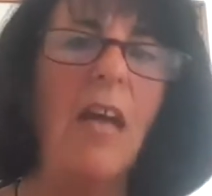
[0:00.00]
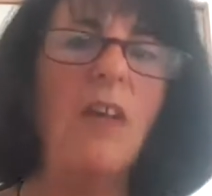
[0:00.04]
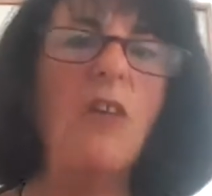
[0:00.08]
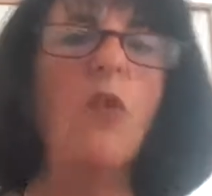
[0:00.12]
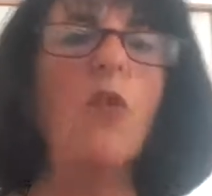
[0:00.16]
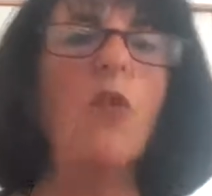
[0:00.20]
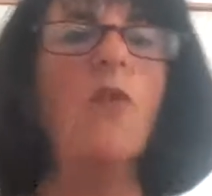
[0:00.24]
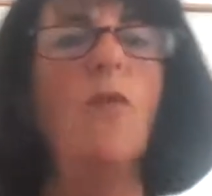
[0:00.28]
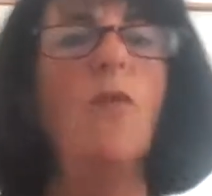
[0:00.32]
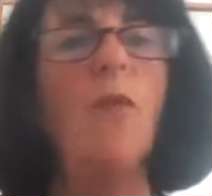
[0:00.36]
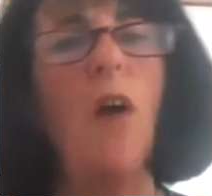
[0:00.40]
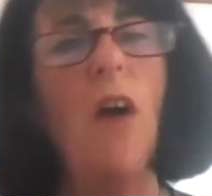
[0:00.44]
And
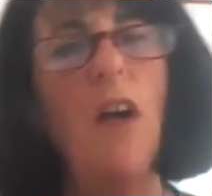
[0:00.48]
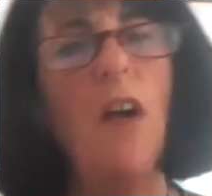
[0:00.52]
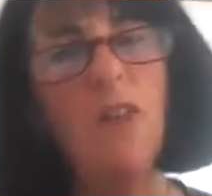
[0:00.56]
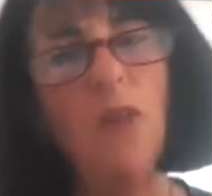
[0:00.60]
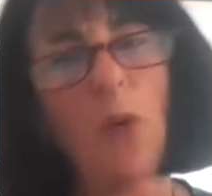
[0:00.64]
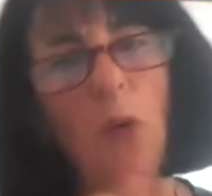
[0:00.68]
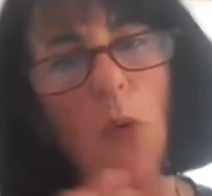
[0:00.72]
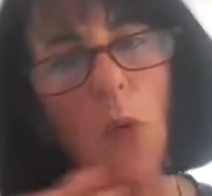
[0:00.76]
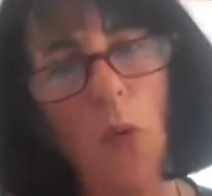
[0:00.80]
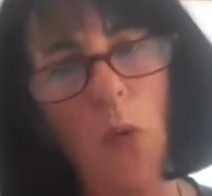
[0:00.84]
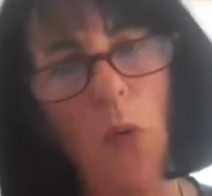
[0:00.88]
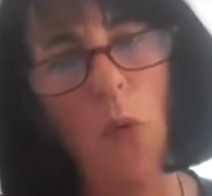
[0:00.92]
you'll
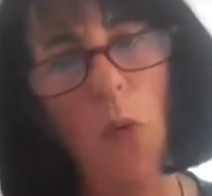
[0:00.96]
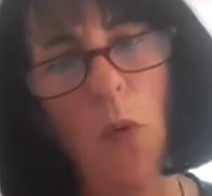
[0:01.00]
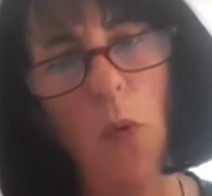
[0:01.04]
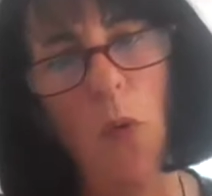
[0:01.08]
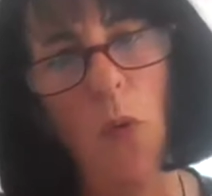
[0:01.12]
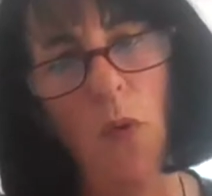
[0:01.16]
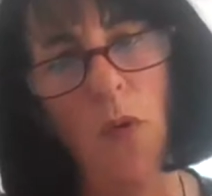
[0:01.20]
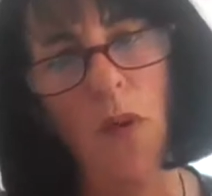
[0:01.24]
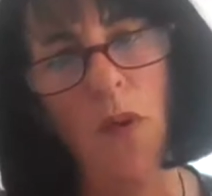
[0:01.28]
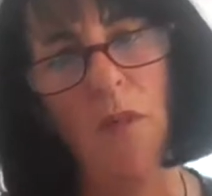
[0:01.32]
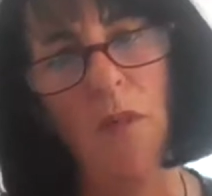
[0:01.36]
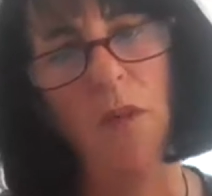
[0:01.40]
find
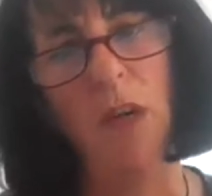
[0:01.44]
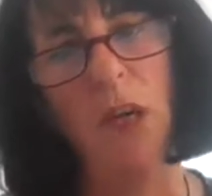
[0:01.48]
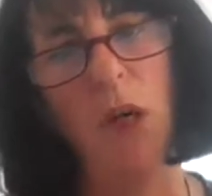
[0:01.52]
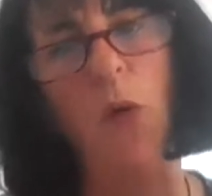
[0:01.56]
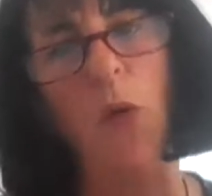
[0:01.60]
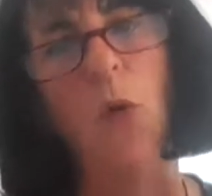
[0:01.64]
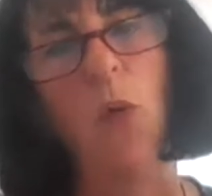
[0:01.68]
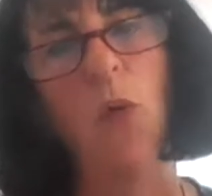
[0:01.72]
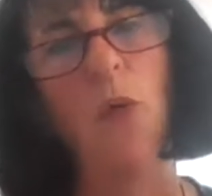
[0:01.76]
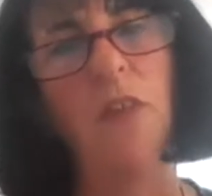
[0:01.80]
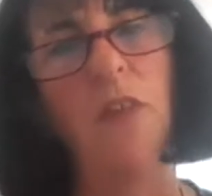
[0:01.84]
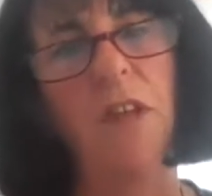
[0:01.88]
all the
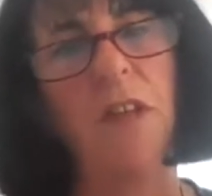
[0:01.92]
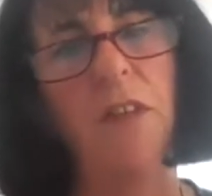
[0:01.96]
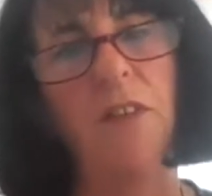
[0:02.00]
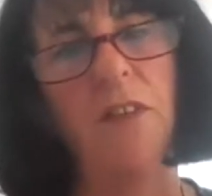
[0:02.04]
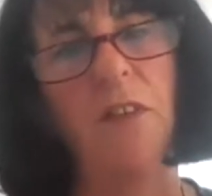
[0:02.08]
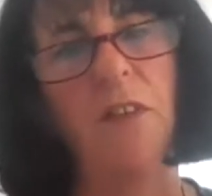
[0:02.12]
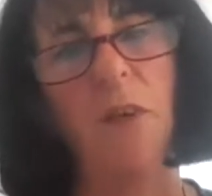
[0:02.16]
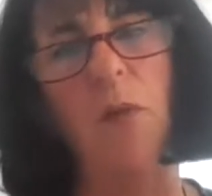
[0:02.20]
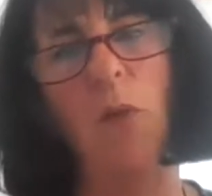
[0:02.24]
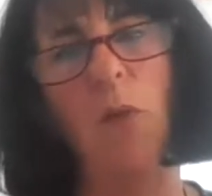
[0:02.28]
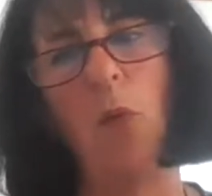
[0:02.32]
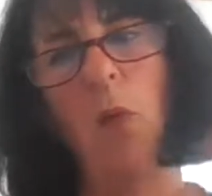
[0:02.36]

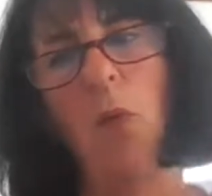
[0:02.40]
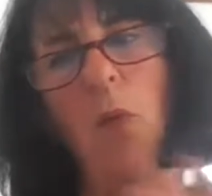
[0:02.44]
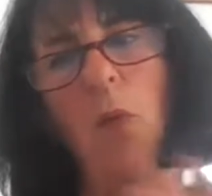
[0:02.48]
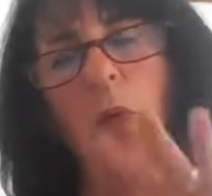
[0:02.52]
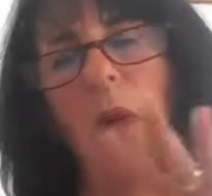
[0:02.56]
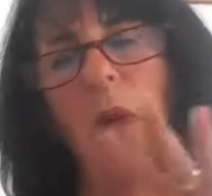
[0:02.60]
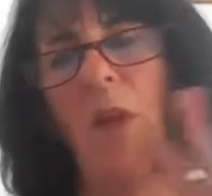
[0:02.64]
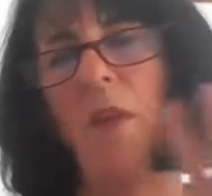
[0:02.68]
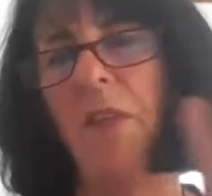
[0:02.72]
recordings of all,